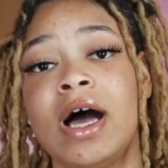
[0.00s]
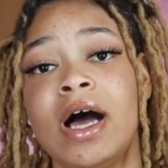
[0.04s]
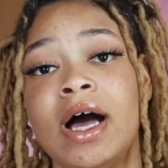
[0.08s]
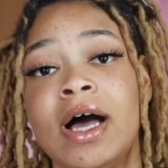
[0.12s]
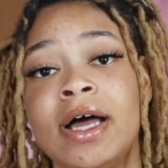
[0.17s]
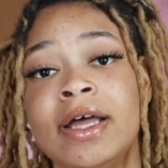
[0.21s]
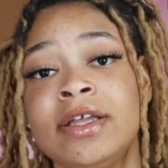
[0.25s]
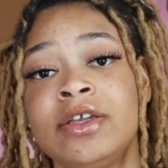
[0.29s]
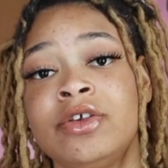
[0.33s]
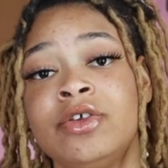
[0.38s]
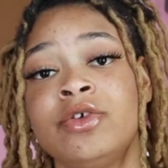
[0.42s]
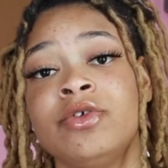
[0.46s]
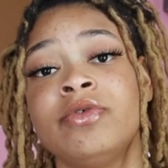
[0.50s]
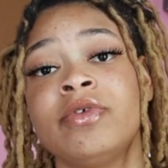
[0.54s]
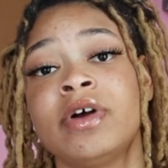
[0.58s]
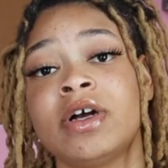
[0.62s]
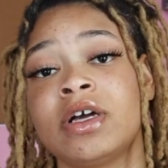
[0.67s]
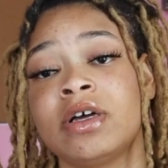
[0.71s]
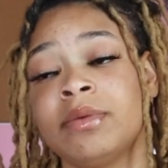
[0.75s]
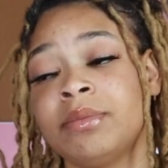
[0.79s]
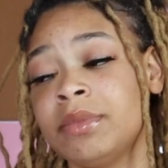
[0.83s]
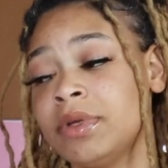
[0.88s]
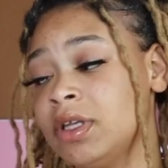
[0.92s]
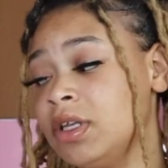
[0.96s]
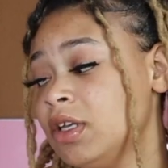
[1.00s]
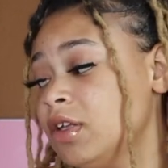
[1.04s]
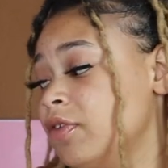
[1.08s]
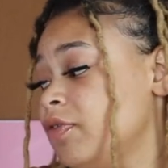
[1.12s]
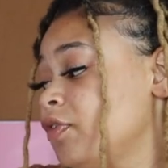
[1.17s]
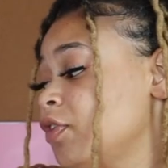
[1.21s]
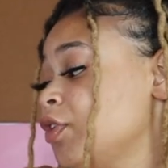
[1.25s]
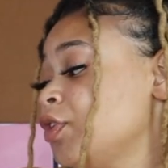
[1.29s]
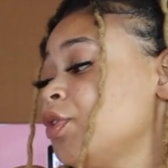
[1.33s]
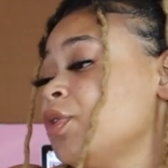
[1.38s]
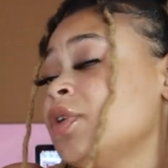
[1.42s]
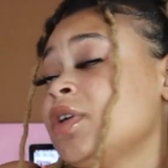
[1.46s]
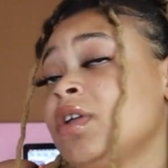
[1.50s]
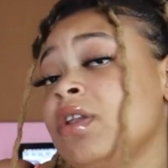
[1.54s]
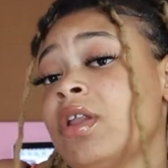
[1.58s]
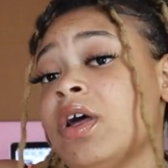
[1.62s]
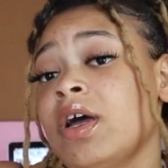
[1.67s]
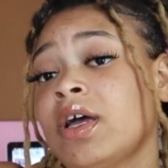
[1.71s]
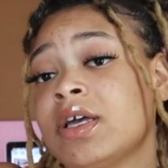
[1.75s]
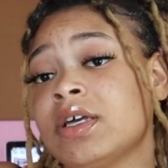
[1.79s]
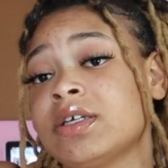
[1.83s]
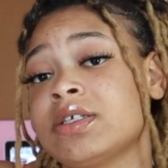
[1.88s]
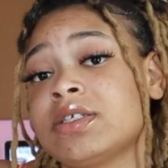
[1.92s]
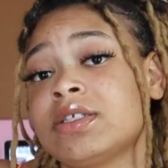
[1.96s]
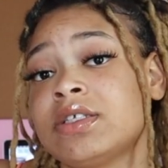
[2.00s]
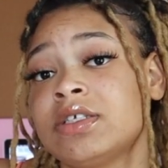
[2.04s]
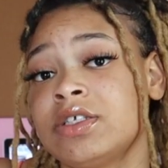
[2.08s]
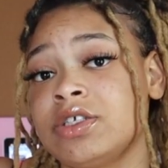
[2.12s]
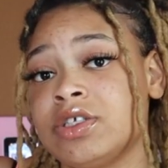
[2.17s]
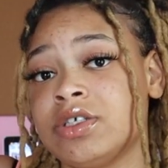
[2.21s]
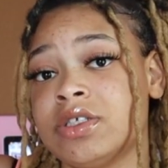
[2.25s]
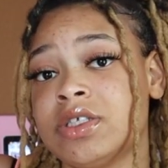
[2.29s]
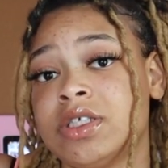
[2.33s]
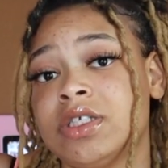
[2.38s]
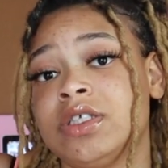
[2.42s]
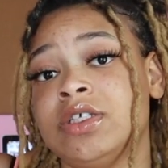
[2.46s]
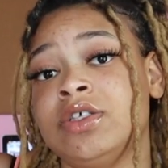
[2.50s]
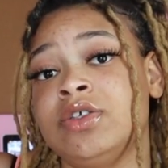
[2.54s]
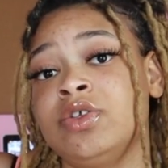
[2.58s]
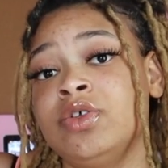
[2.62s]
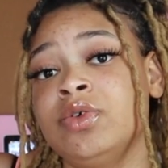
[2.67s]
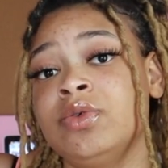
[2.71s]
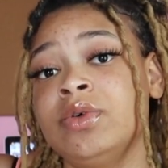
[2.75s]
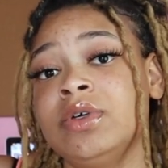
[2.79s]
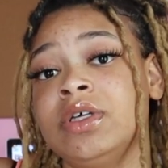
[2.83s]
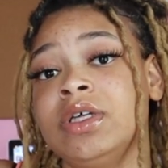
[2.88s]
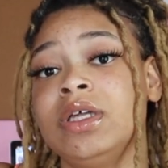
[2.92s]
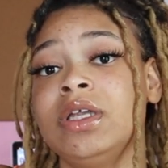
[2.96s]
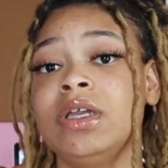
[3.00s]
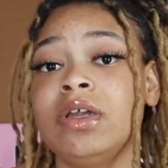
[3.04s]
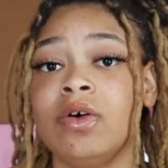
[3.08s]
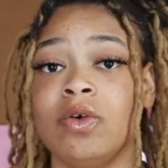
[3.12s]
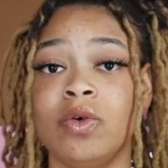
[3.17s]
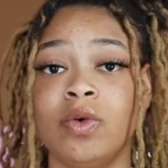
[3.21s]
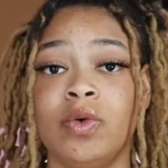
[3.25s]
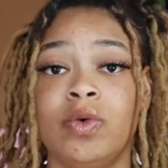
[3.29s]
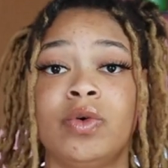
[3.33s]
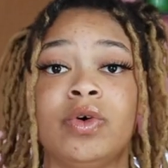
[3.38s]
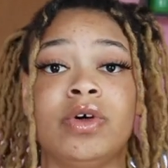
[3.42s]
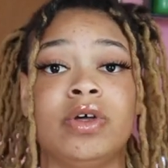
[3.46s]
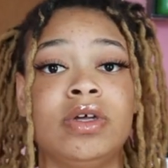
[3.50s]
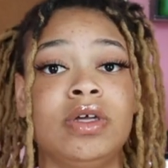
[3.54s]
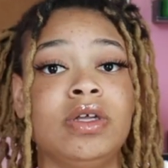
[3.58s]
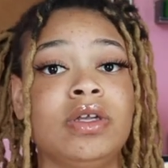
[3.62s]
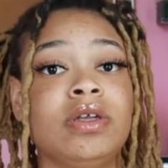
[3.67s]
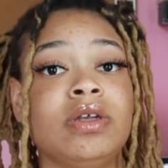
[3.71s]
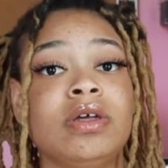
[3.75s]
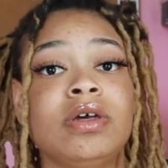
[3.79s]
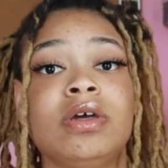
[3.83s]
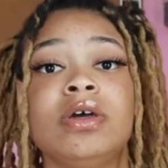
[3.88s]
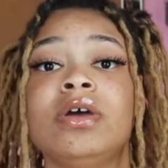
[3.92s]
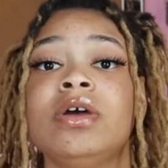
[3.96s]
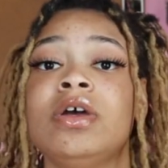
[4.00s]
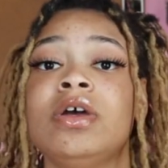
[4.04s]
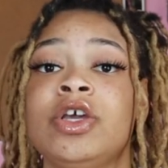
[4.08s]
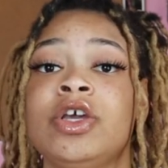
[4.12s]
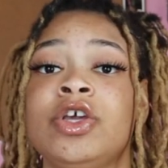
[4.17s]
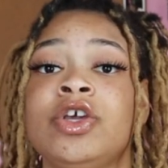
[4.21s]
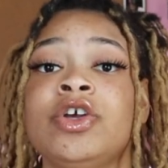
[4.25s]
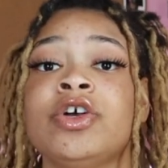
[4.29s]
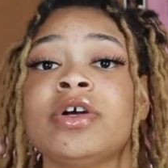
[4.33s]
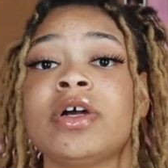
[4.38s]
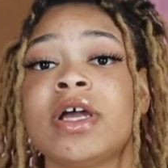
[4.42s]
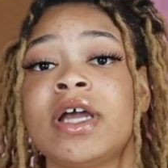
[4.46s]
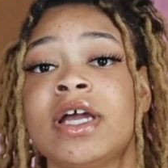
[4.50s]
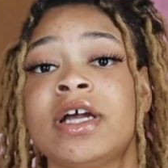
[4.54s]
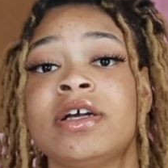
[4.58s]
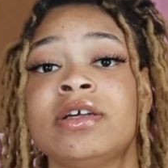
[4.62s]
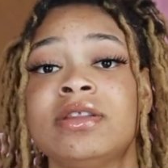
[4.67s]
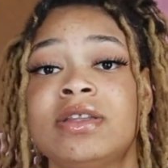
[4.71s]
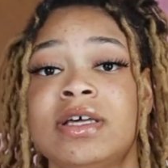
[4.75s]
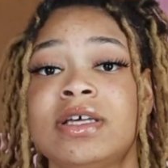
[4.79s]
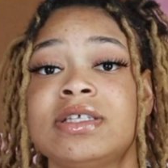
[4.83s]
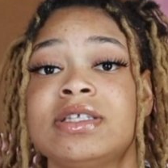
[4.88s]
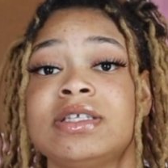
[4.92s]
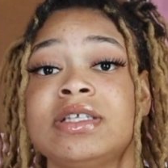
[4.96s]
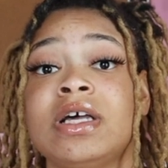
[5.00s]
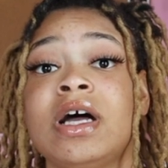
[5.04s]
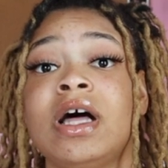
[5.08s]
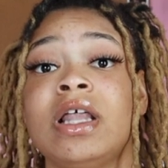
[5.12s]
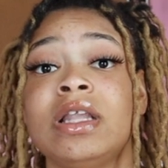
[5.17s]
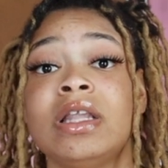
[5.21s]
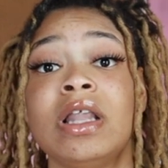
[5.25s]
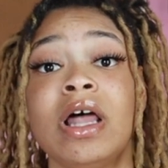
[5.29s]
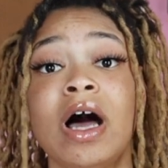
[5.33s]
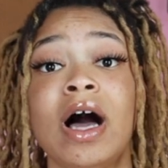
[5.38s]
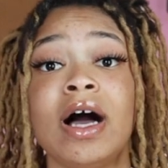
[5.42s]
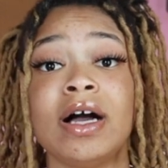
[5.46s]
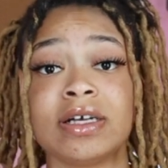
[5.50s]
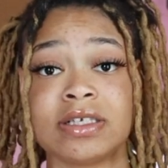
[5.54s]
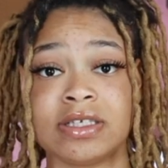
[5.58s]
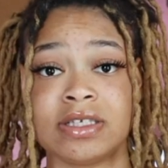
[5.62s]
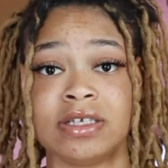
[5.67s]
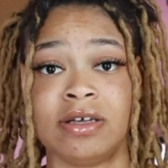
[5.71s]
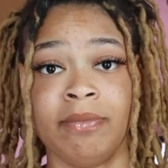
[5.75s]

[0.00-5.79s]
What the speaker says: I do recommend, if you're doing lock extensions, to do it on your hair that's not locked.